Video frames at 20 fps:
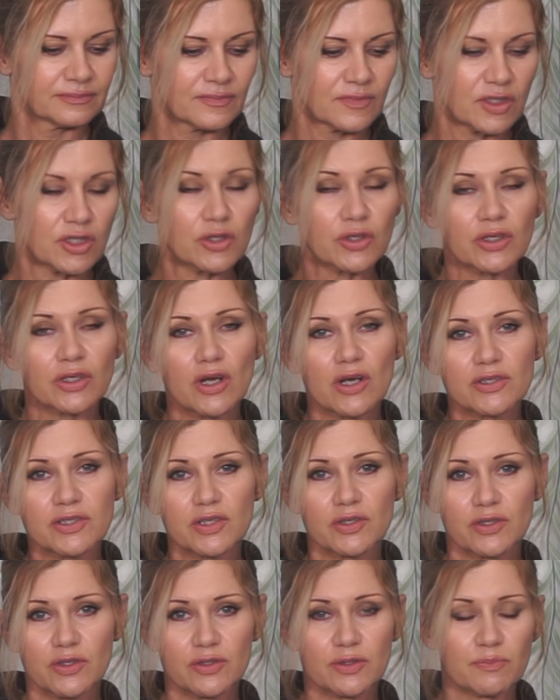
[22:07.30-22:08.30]
You could also
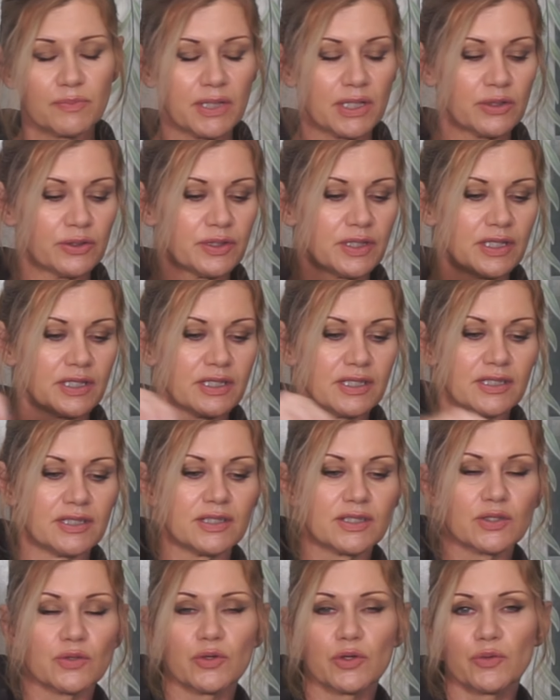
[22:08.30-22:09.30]
use pickled
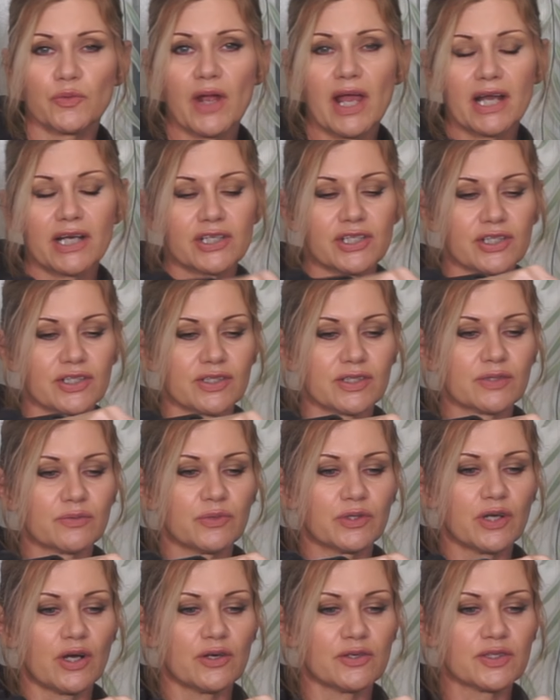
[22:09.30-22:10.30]
onions or radishes
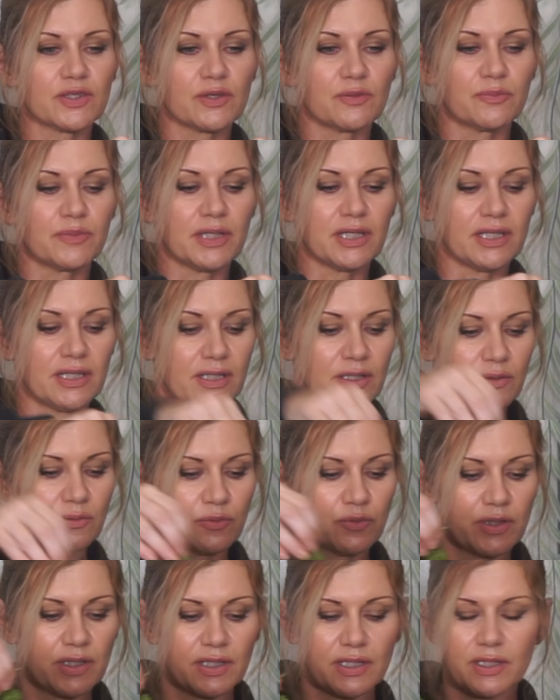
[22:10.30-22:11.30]
would also be
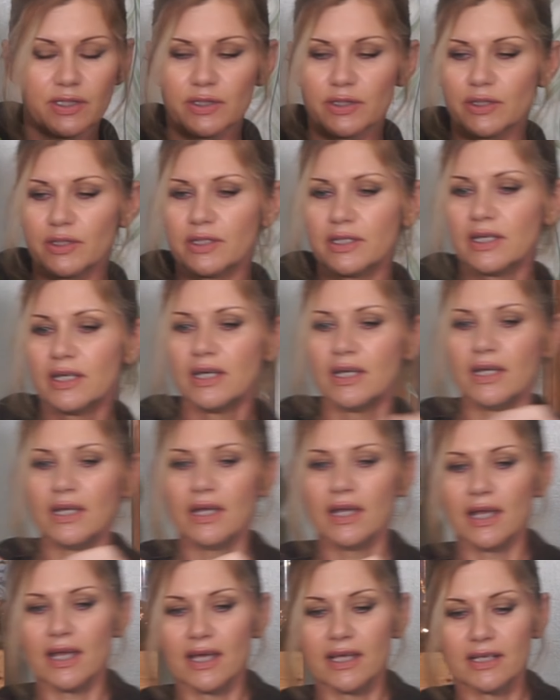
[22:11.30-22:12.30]
really good.
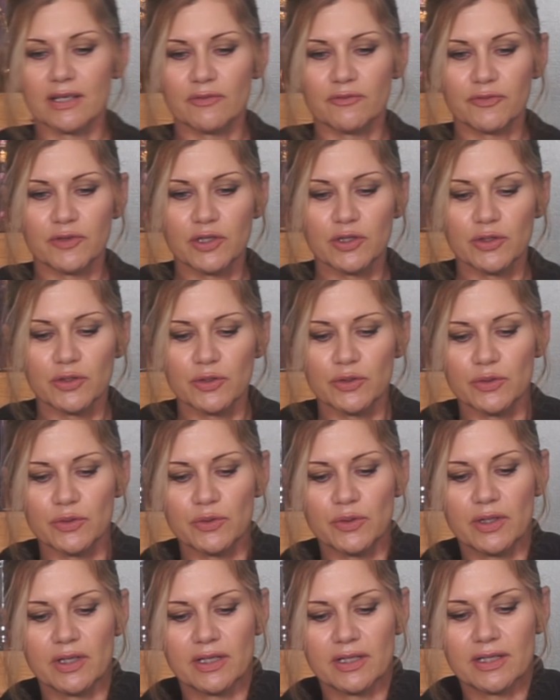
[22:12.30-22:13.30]
And a few
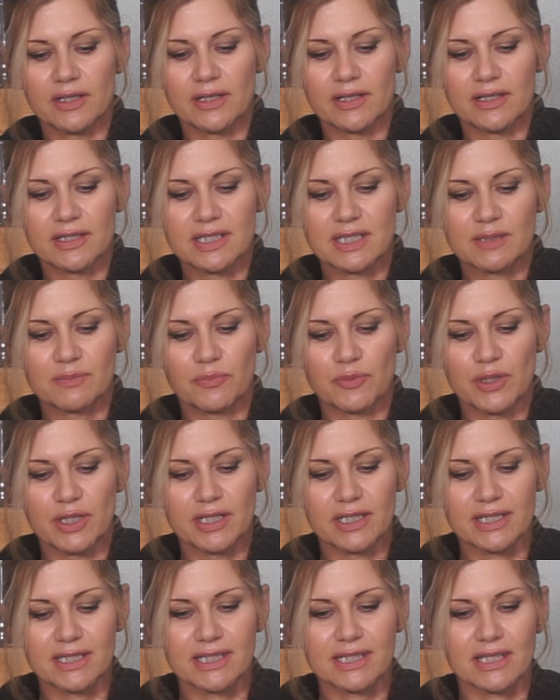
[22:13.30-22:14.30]

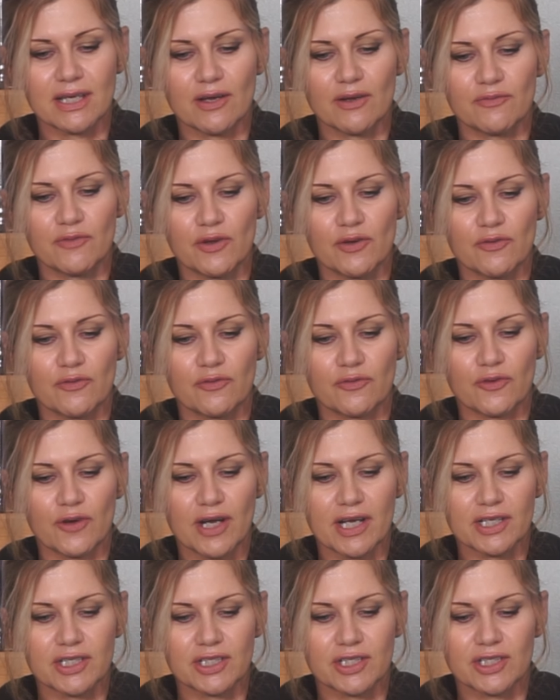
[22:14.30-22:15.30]
sprigs of
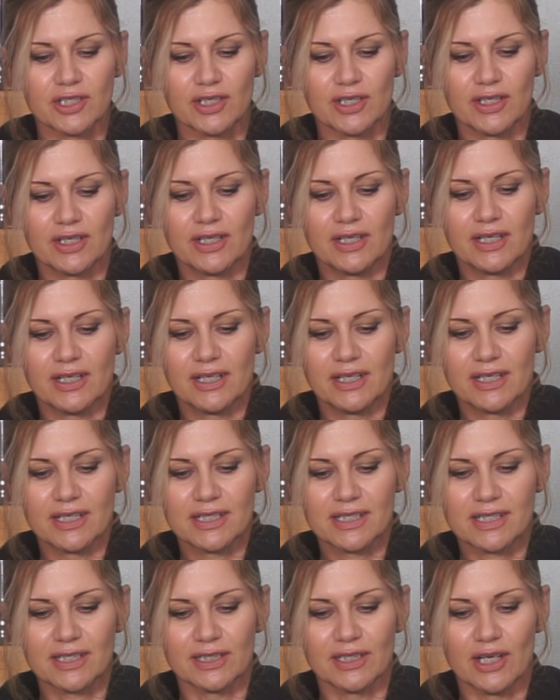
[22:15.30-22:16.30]
fresh
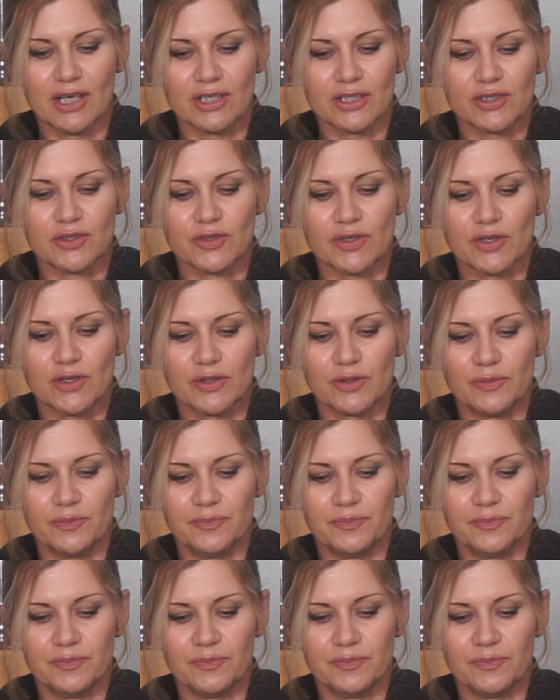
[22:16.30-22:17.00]
cilantro.